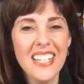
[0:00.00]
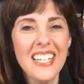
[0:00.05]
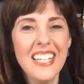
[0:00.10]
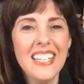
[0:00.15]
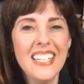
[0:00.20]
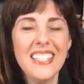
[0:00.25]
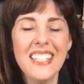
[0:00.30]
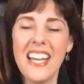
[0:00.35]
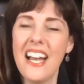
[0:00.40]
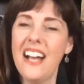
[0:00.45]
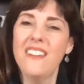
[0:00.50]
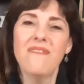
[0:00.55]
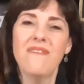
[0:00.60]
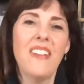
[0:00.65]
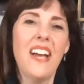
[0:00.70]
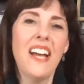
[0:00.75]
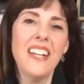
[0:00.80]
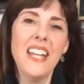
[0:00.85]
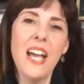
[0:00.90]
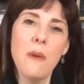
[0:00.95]
yeah,
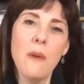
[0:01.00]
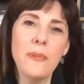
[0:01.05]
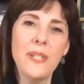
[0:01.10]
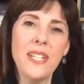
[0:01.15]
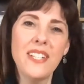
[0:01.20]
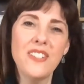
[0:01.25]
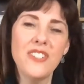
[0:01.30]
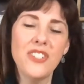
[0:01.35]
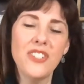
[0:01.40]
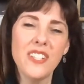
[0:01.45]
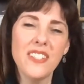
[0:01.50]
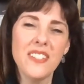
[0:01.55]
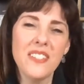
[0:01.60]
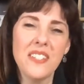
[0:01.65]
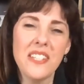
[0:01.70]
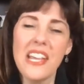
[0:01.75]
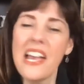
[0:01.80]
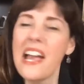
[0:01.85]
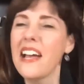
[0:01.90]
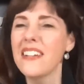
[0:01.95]
not happening just
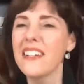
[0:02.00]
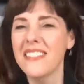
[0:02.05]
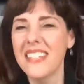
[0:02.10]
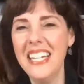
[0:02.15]
yet.